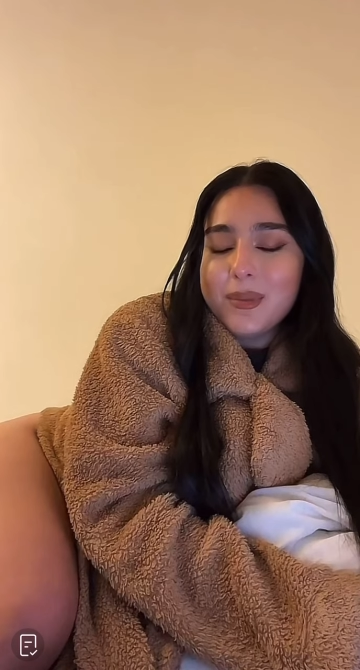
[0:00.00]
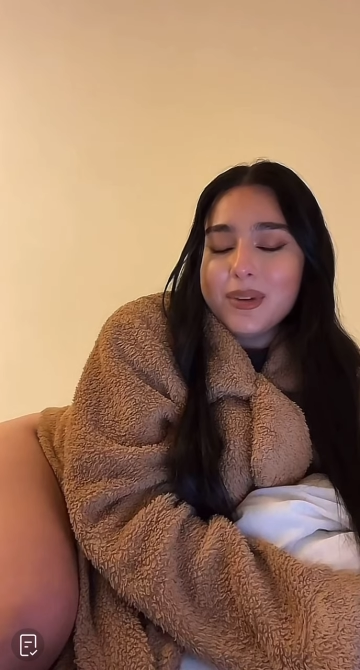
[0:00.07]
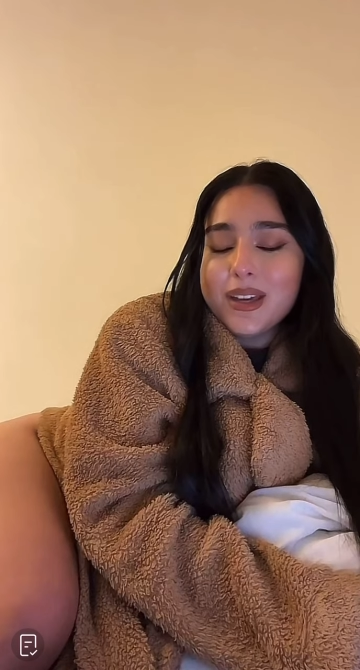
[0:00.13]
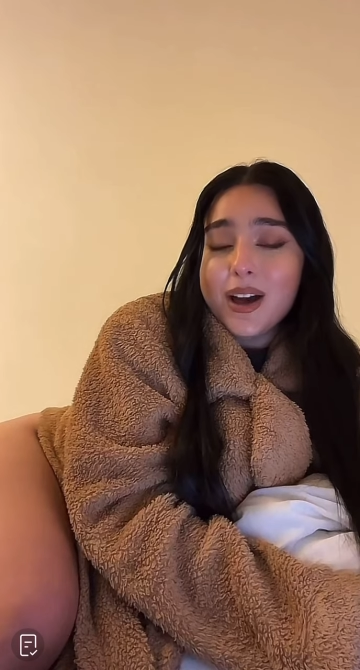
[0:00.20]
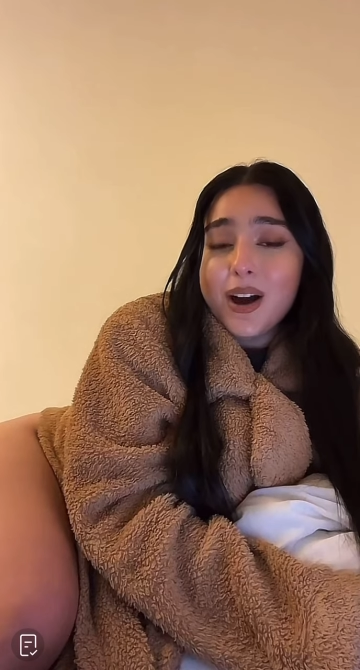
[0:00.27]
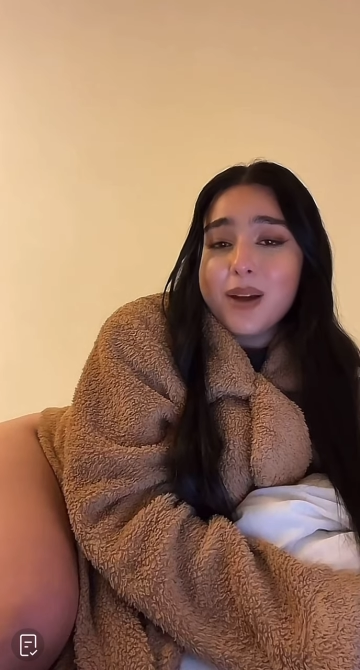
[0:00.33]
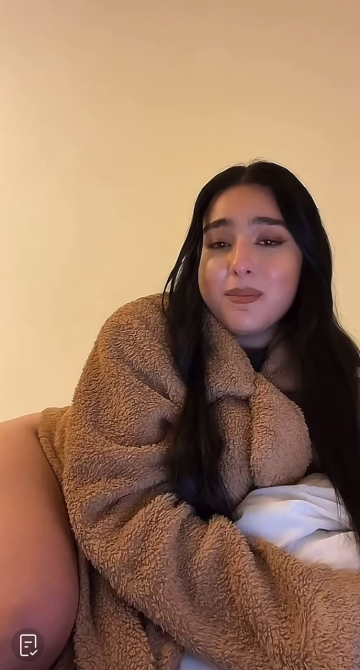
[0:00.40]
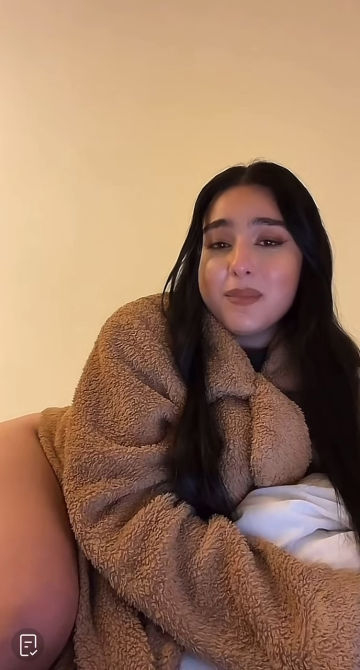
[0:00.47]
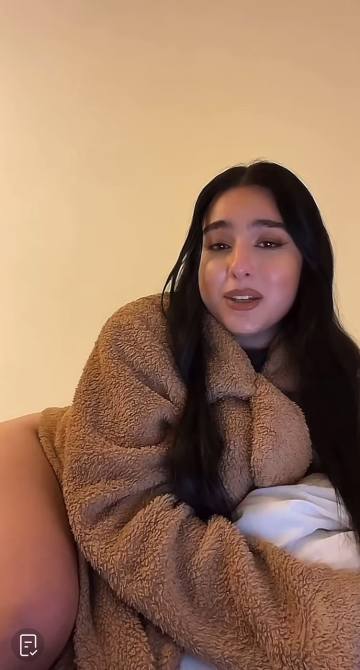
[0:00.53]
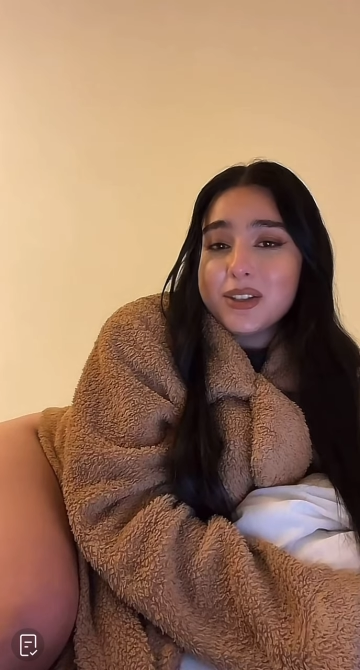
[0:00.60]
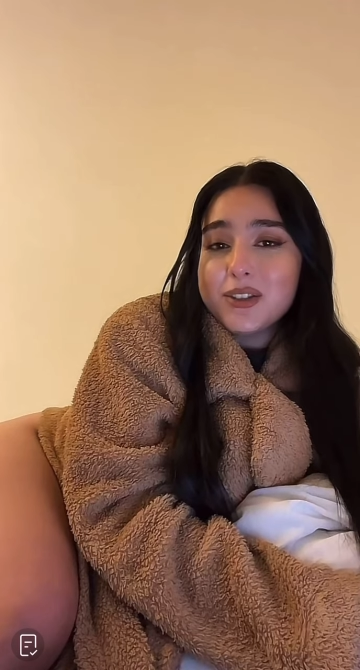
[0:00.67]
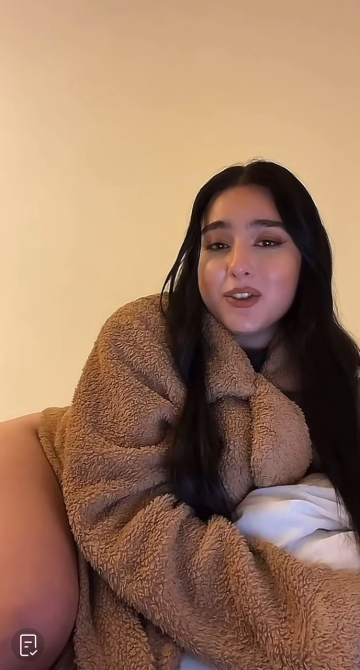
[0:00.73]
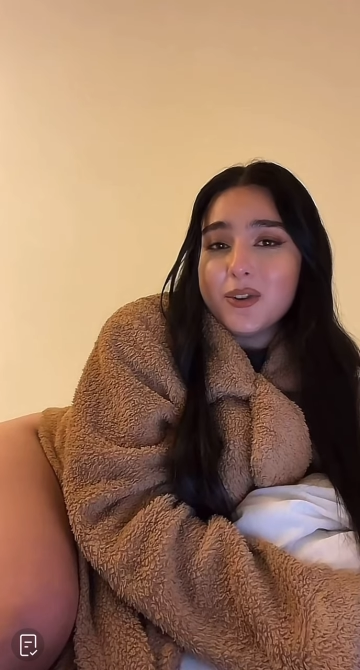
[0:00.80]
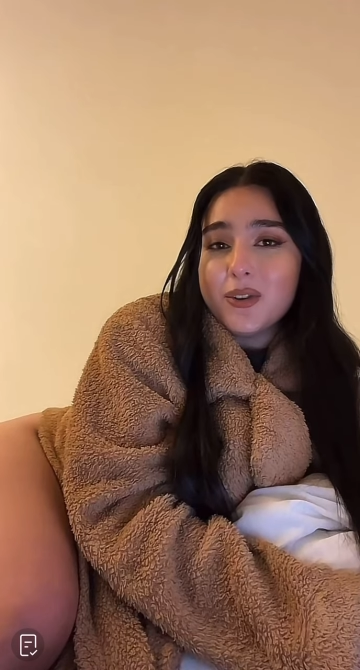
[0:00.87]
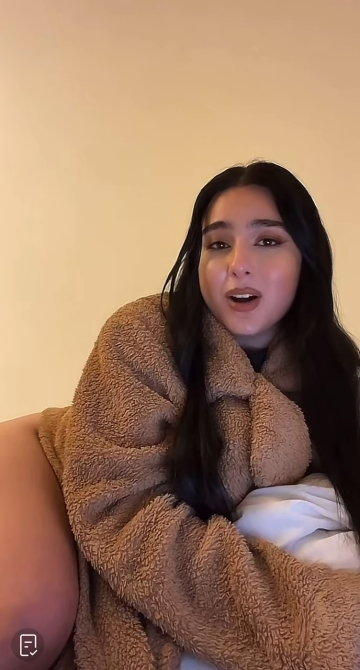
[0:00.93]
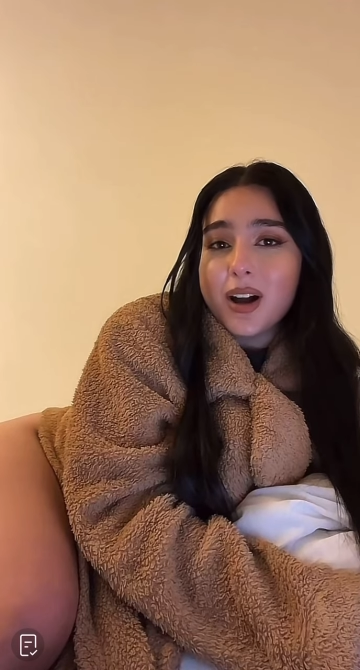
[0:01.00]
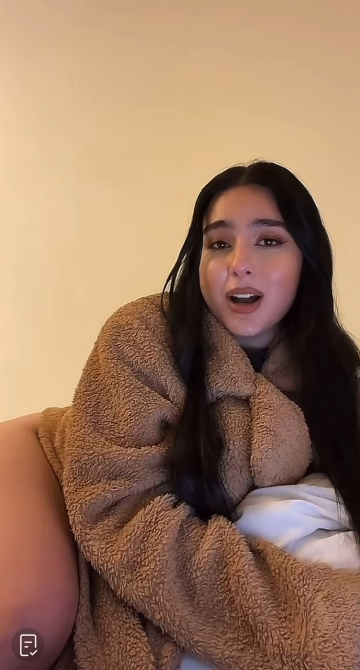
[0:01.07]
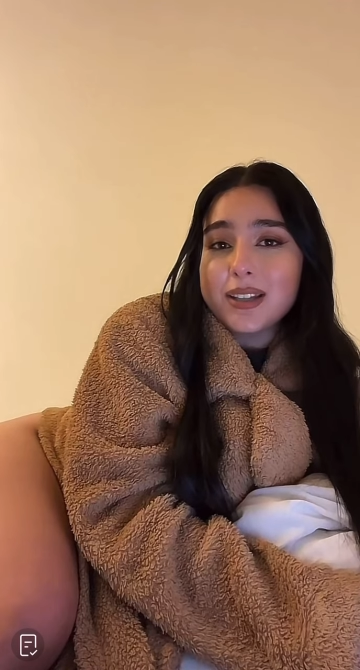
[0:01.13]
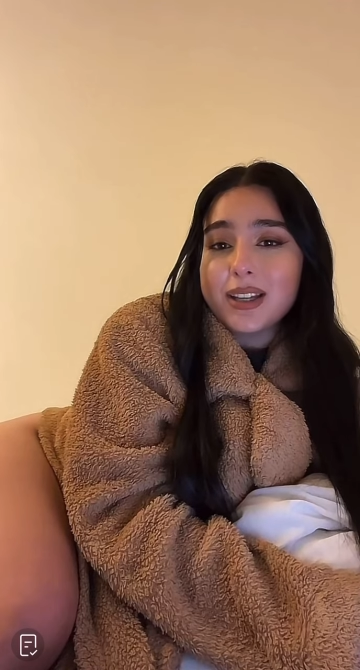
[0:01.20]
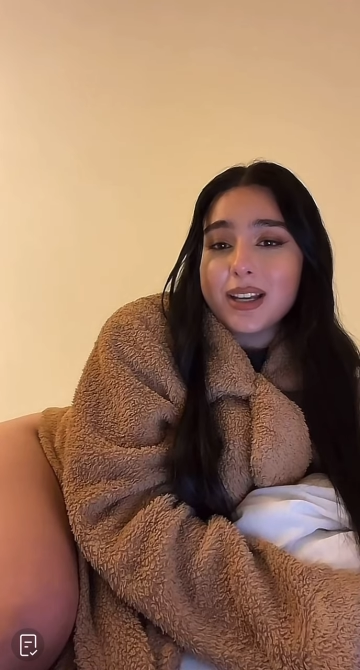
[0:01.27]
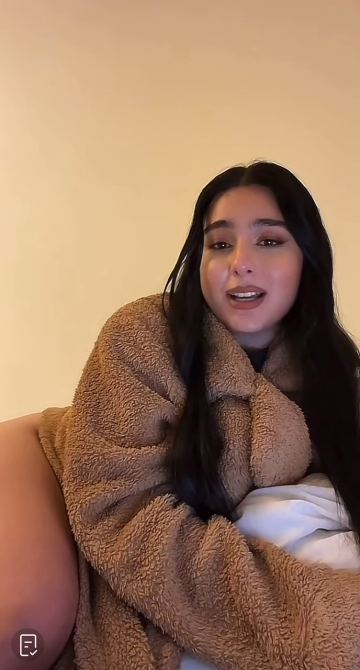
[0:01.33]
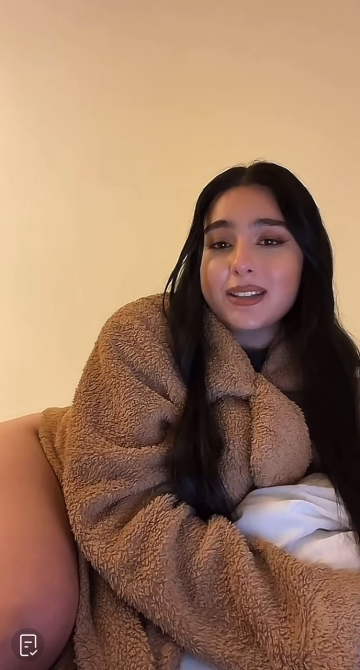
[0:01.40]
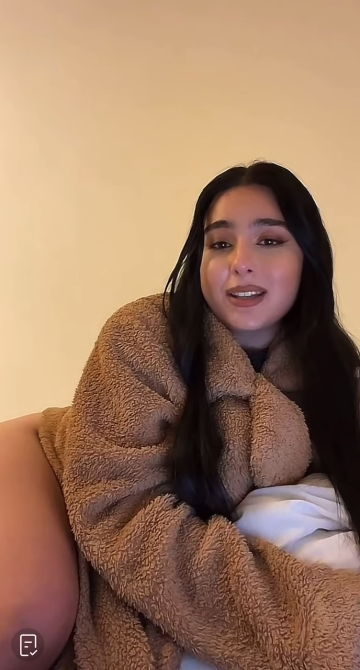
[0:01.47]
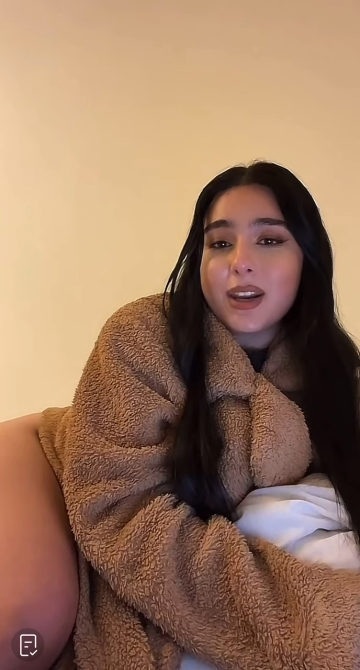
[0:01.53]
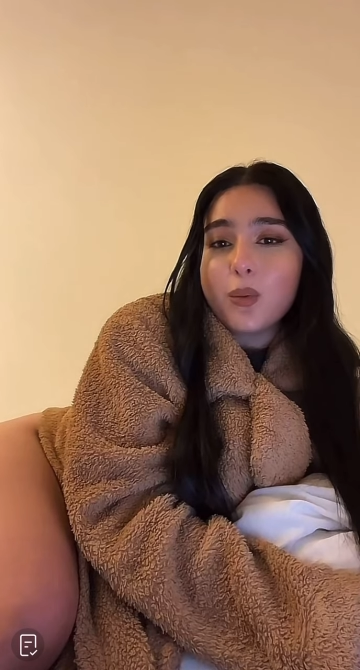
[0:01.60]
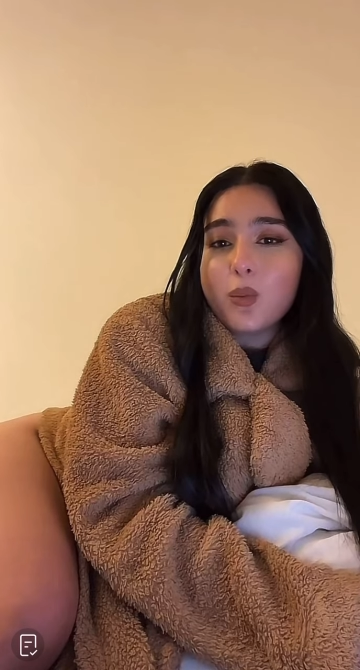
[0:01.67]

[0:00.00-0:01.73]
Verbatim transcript: But yeah, I missed you guys. Like I said,